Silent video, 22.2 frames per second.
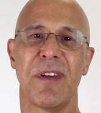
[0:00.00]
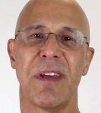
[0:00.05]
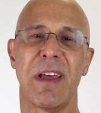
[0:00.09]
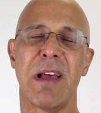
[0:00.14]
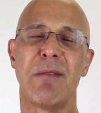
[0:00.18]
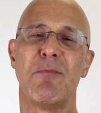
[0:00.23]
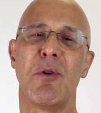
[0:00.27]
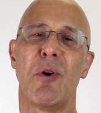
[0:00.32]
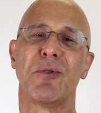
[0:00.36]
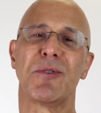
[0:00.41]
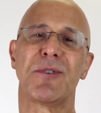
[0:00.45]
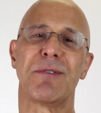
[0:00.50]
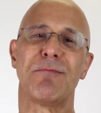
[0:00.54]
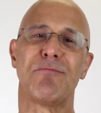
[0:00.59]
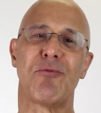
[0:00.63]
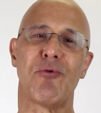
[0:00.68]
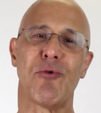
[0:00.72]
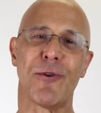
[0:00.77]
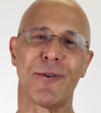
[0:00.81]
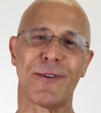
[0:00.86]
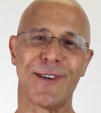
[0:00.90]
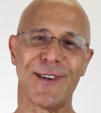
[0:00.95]
And most
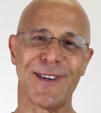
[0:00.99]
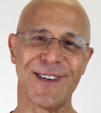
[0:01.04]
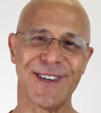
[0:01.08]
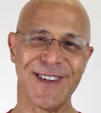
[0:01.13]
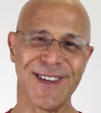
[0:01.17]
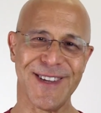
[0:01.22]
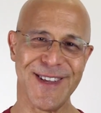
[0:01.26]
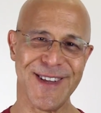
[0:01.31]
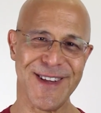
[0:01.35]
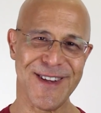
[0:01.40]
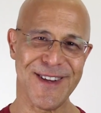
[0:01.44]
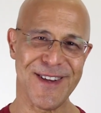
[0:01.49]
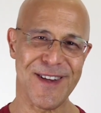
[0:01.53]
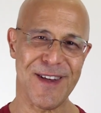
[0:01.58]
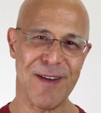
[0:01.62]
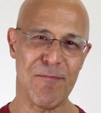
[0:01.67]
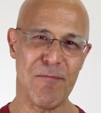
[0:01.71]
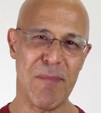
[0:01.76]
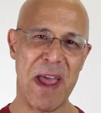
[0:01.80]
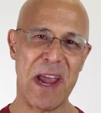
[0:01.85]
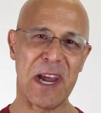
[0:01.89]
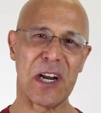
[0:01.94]
important,
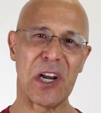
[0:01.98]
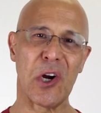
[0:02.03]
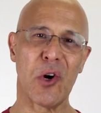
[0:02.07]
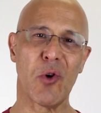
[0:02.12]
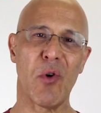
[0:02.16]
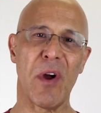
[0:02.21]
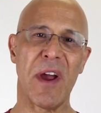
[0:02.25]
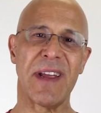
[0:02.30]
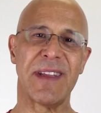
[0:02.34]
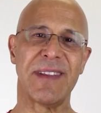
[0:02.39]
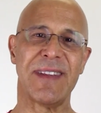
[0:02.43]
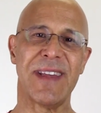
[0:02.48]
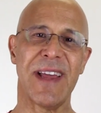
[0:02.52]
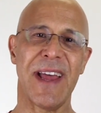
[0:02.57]
make it a great